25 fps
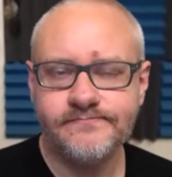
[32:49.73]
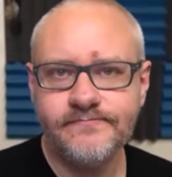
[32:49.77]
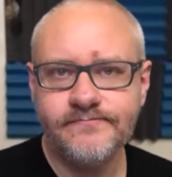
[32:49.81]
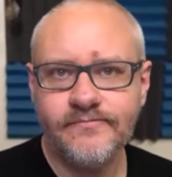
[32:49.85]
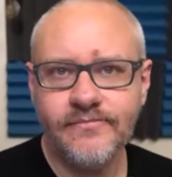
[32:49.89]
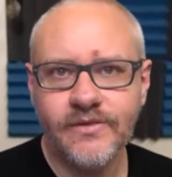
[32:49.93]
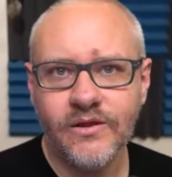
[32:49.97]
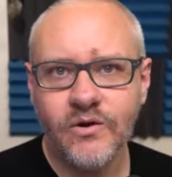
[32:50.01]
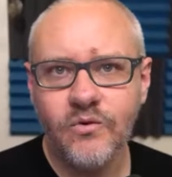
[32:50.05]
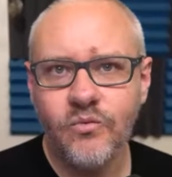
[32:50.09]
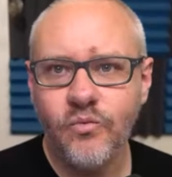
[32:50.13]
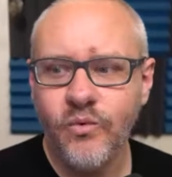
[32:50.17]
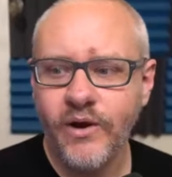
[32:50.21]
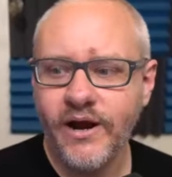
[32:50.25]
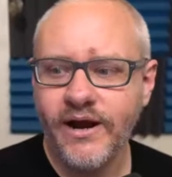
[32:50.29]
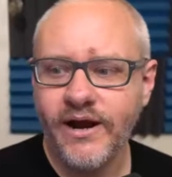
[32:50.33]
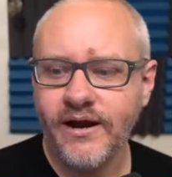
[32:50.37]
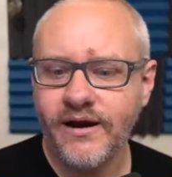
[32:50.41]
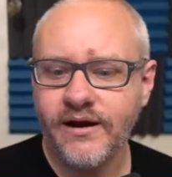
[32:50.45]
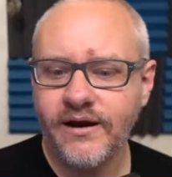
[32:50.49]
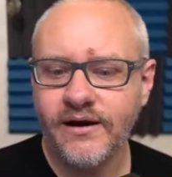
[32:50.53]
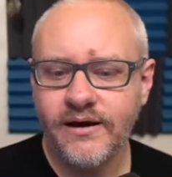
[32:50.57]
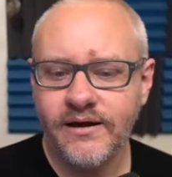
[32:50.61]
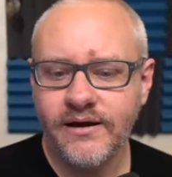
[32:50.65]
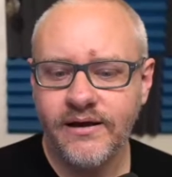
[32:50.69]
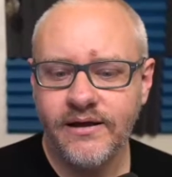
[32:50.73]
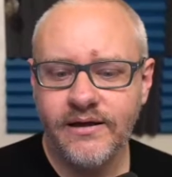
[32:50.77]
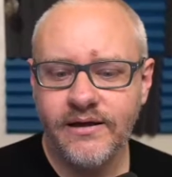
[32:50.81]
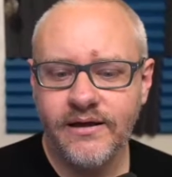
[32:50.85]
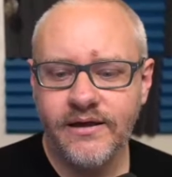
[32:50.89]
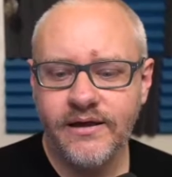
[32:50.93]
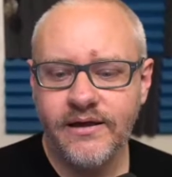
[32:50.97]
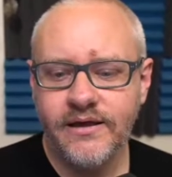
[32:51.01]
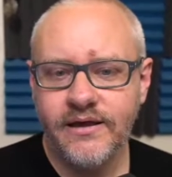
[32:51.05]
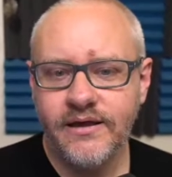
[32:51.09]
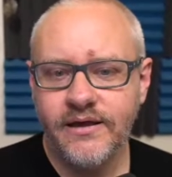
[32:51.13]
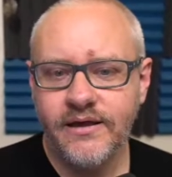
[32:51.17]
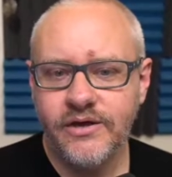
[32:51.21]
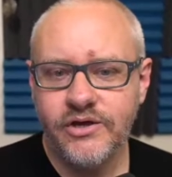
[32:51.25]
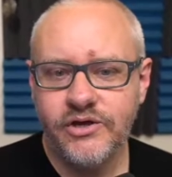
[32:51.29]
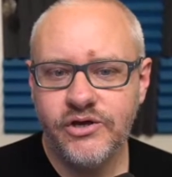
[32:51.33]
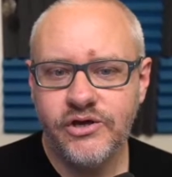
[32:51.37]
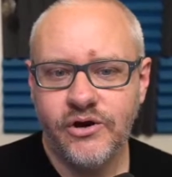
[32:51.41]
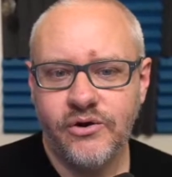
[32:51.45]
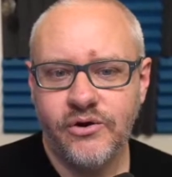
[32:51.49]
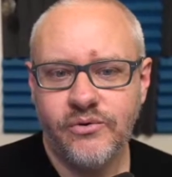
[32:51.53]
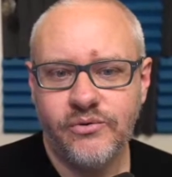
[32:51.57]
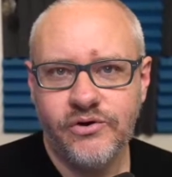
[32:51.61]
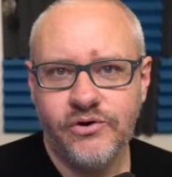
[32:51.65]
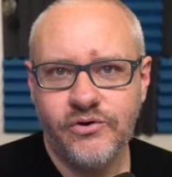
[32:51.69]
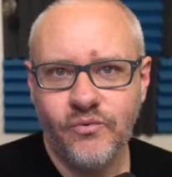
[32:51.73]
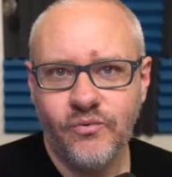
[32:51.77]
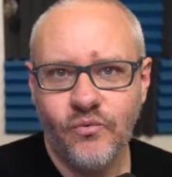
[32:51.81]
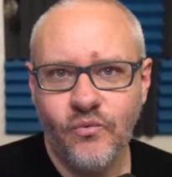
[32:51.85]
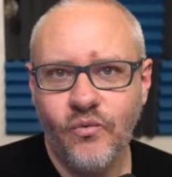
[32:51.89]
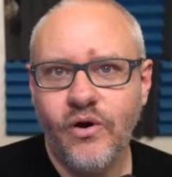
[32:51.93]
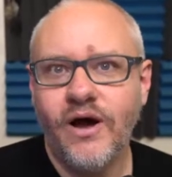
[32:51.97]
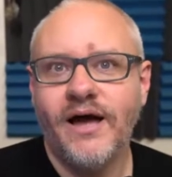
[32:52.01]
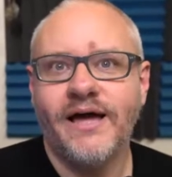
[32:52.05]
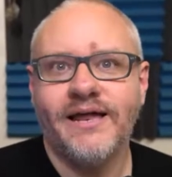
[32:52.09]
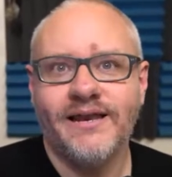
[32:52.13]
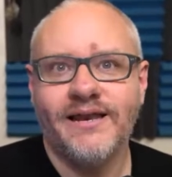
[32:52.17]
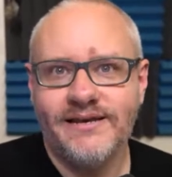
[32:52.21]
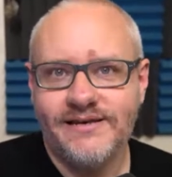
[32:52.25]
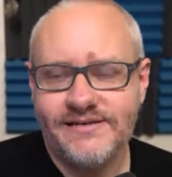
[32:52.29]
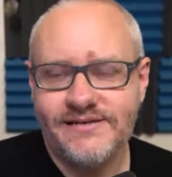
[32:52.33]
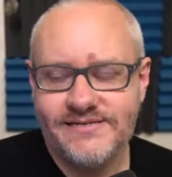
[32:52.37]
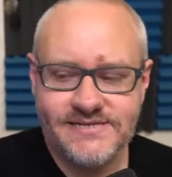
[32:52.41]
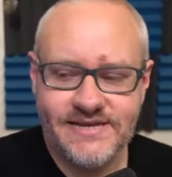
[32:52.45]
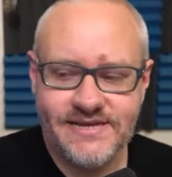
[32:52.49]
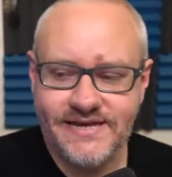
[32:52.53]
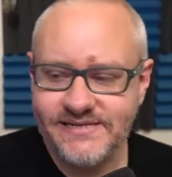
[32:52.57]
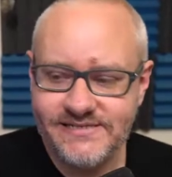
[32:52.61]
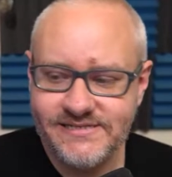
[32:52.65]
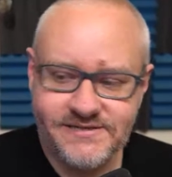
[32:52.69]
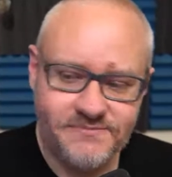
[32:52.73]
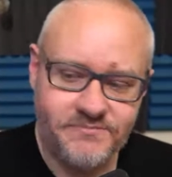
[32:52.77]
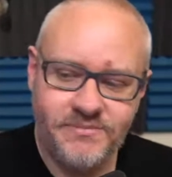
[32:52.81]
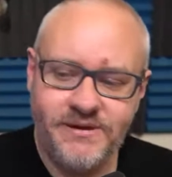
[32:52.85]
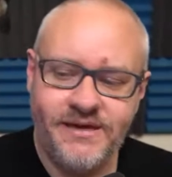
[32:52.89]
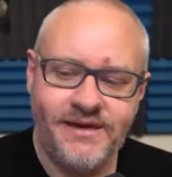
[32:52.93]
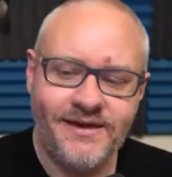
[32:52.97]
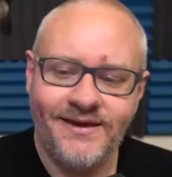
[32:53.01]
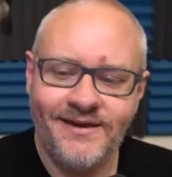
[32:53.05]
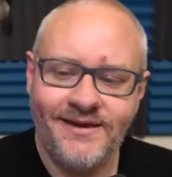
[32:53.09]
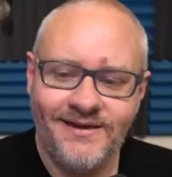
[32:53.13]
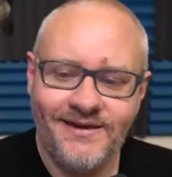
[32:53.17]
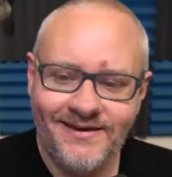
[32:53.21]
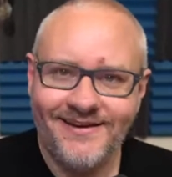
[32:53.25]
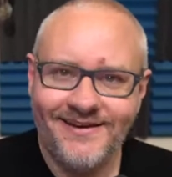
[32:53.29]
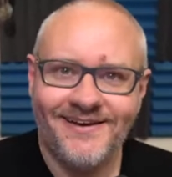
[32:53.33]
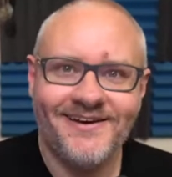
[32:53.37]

where you want it to be,